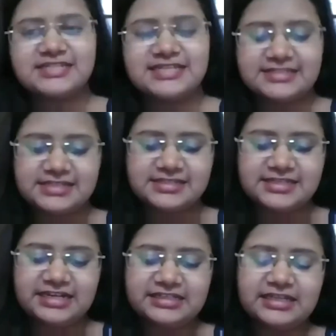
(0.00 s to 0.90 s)
season's
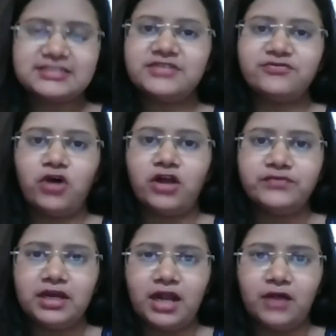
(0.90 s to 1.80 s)
greetings
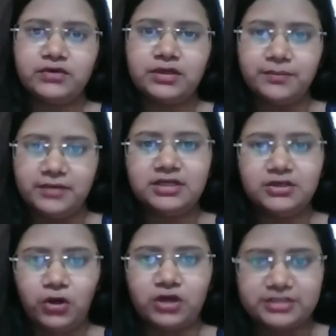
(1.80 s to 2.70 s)
revolved around a
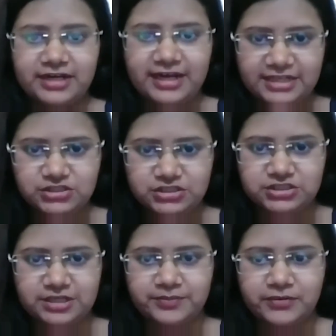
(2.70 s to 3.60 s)
mother-daughter
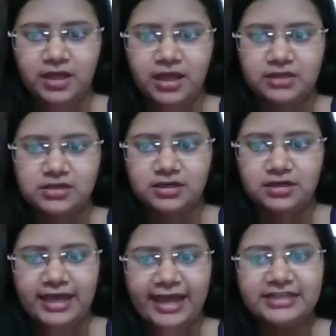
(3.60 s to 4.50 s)
relationship uh,